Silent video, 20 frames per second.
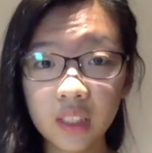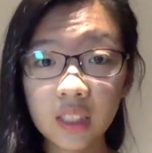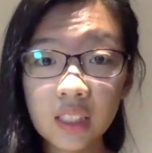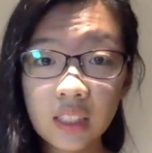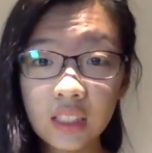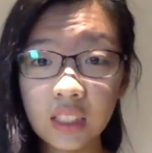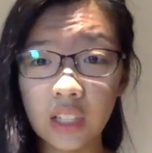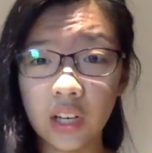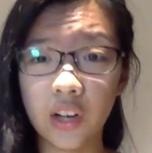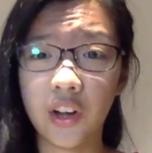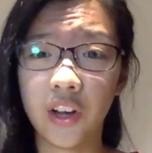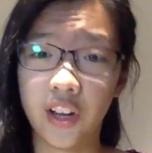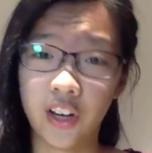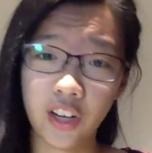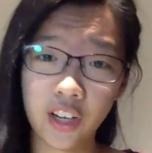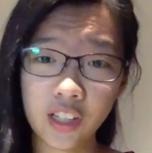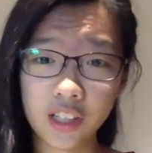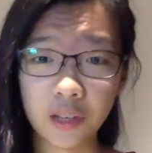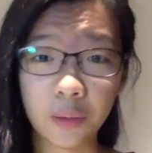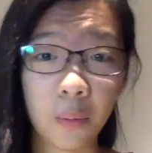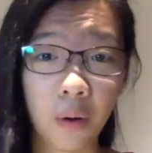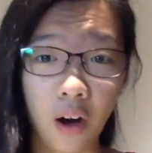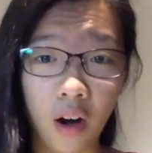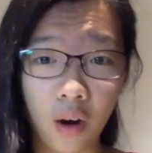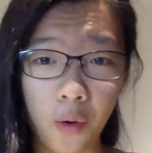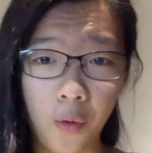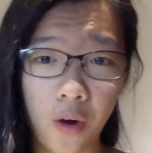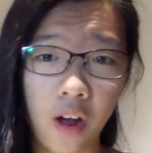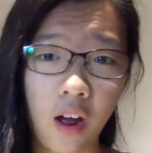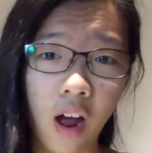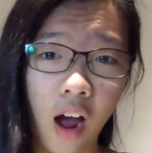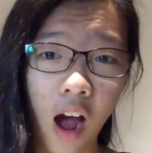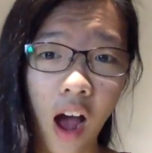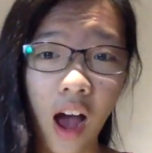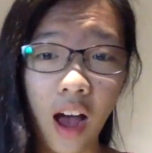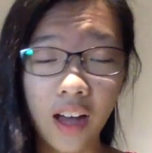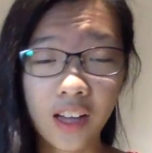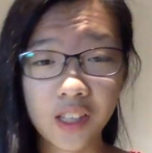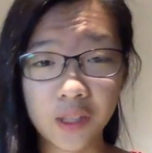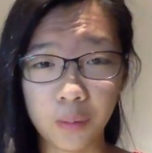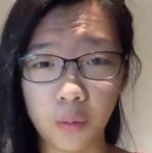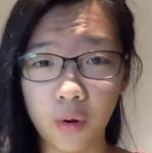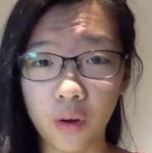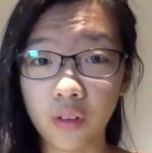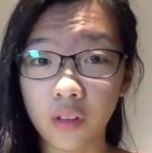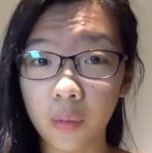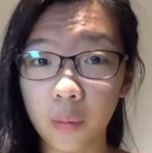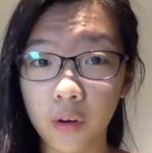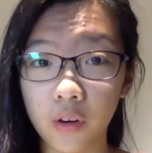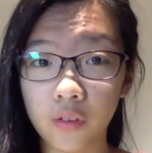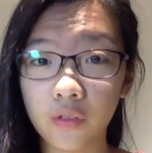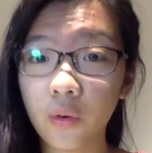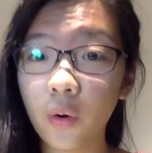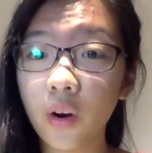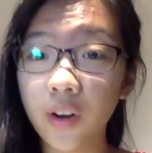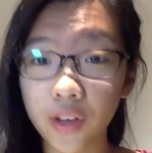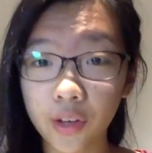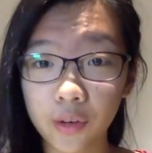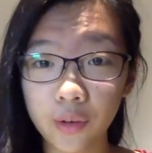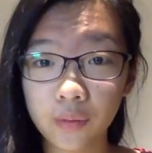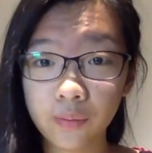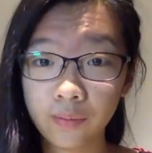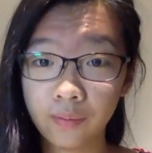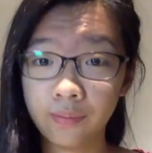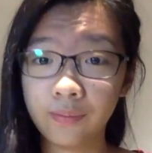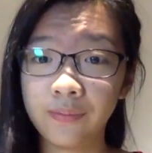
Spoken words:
So here's the part where I spoil the book for you.